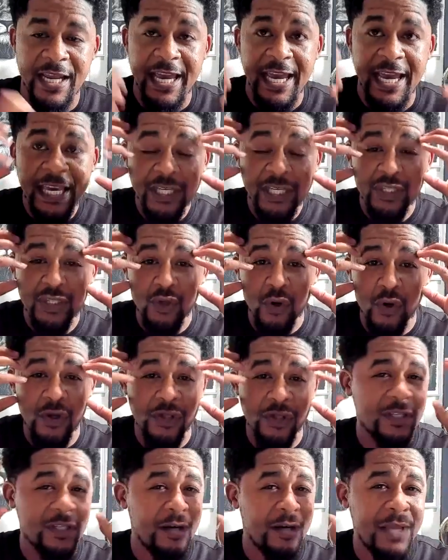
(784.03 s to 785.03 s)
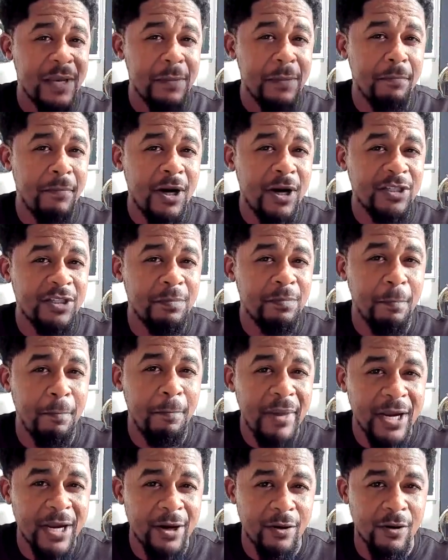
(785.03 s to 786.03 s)
He saw something much
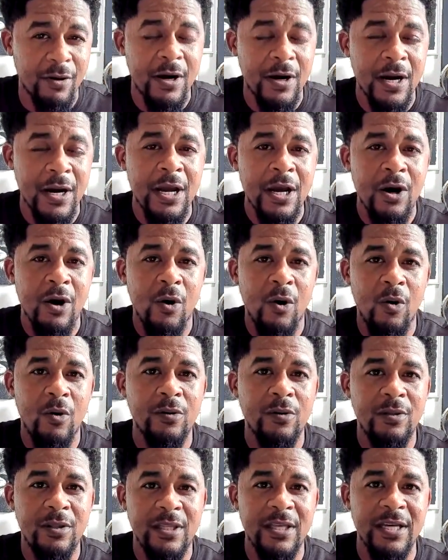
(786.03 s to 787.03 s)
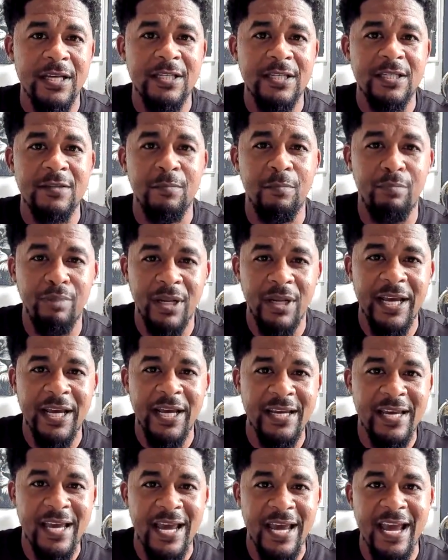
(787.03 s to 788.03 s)
bigger on this
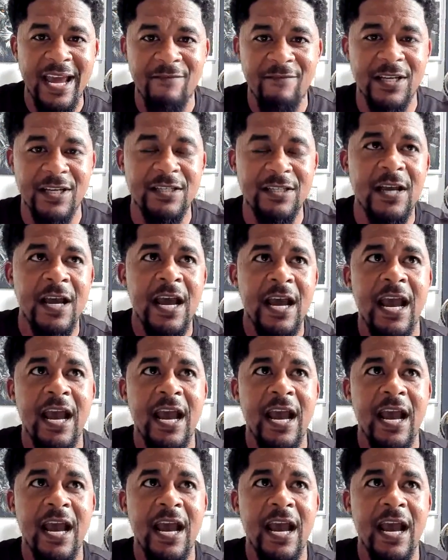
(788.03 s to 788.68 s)
blank canvas,